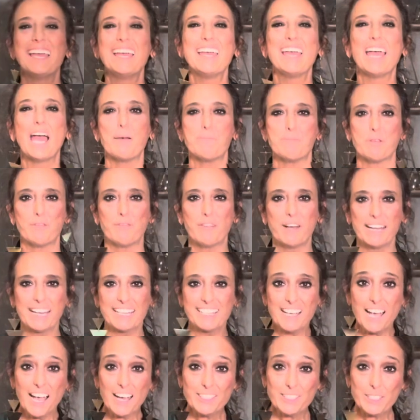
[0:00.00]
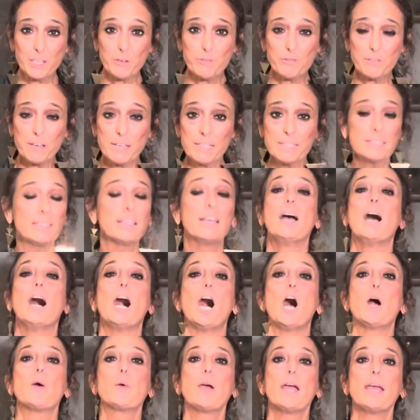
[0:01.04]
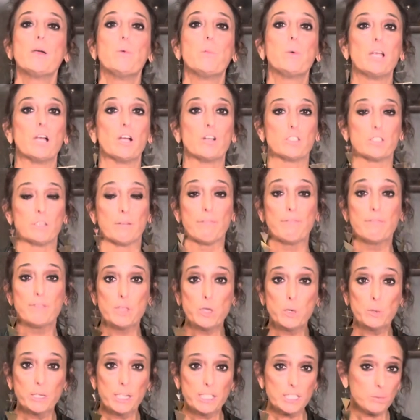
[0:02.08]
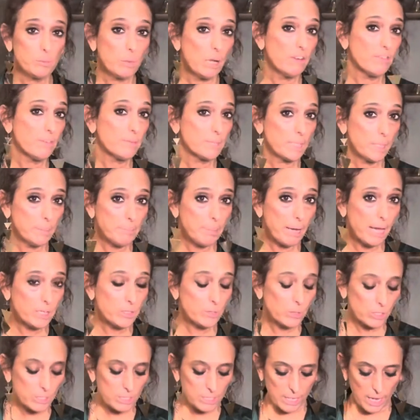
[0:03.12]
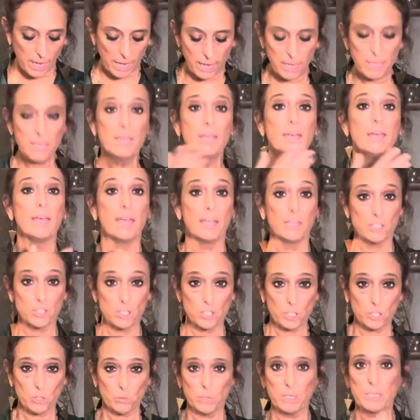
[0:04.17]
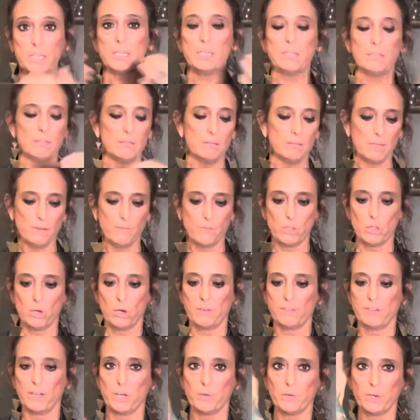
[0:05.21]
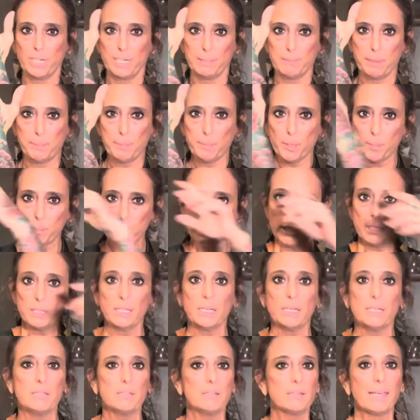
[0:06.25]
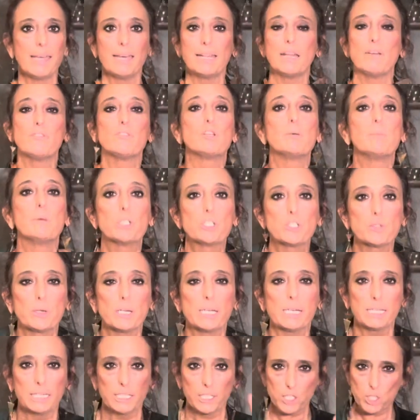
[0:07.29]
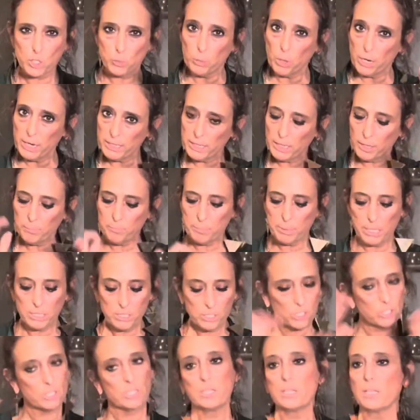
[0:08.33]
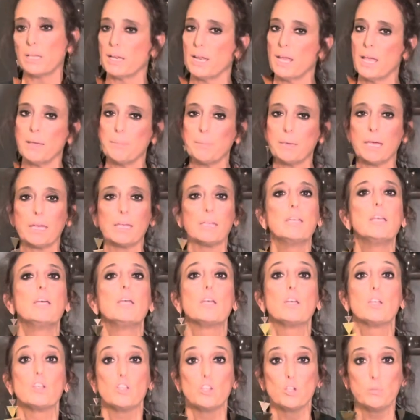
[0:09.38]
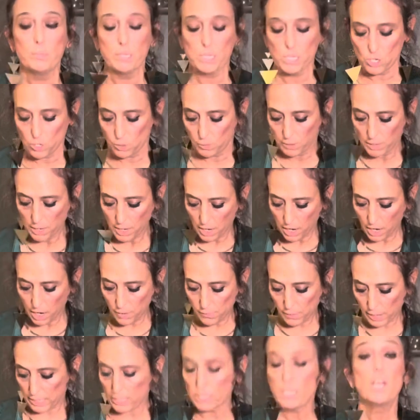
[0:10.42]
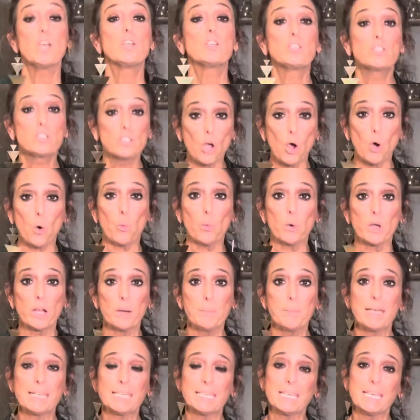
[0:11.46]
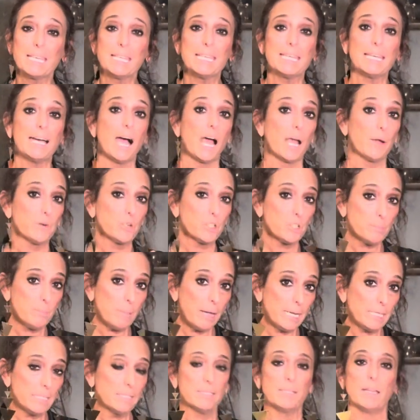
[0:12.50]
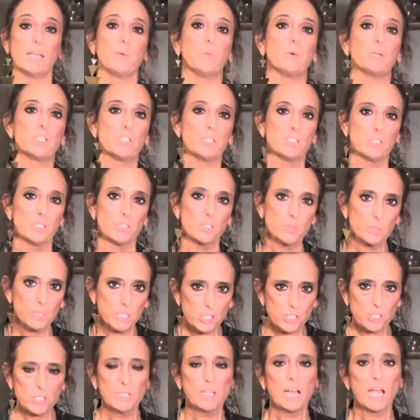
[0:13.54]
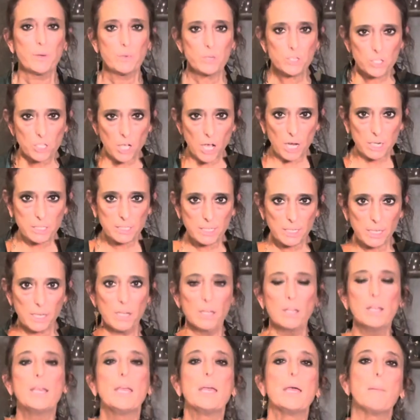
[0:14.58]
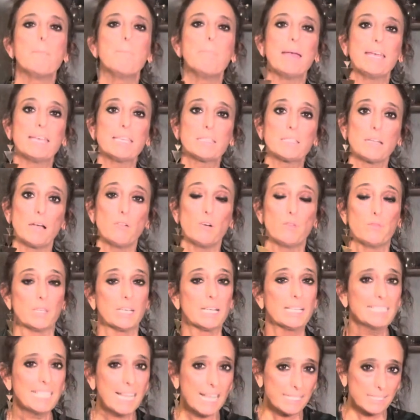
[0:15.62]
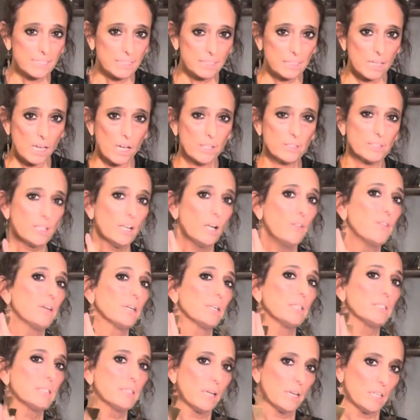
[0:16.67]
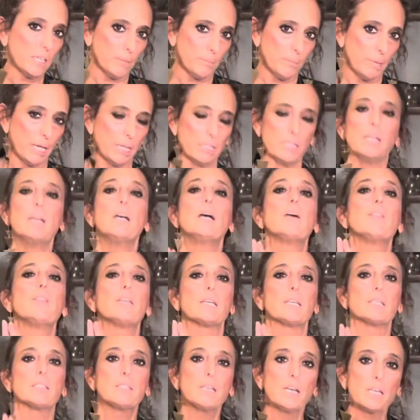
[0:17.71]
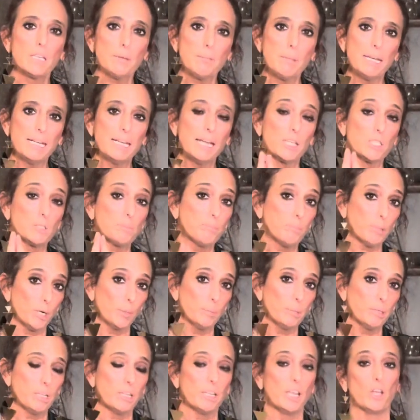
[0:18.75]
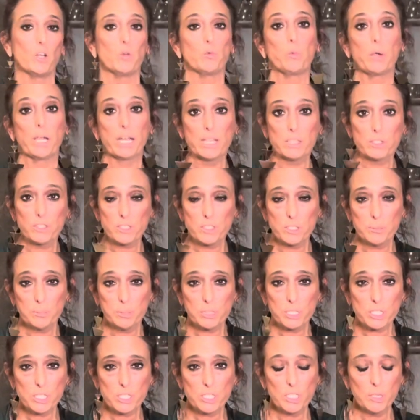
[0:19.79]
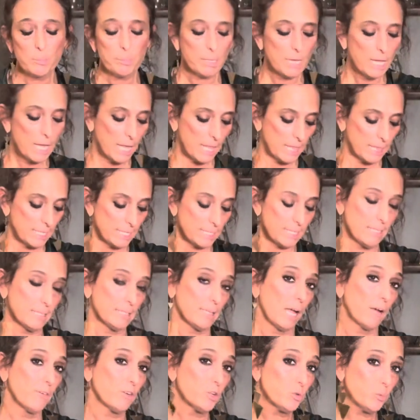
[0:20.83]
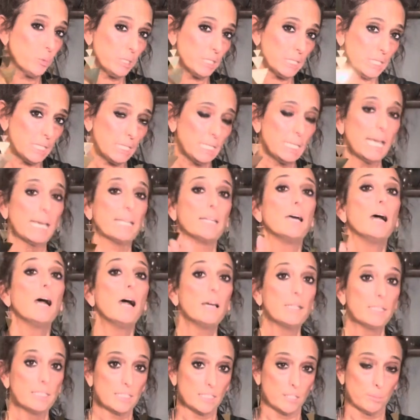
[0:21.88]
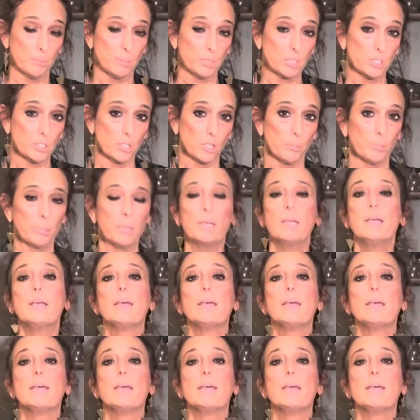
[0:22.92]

Happy Friday cocktail, friends. All right, we are just a few days away from St. Patrick's Day, hence the green, even though I've got green on me permanently. You can't have too much green unless you want to get pinched, and then, hey man, you be you. All right, so we are making the Irish Maid today, which is a traditional Irish cocktail based off of the classic cocktail, the Kentucky Maid. The Kentucky Maid has bourbon and a regular simple syrup. This has Irish whiskey and a honey simple syrup.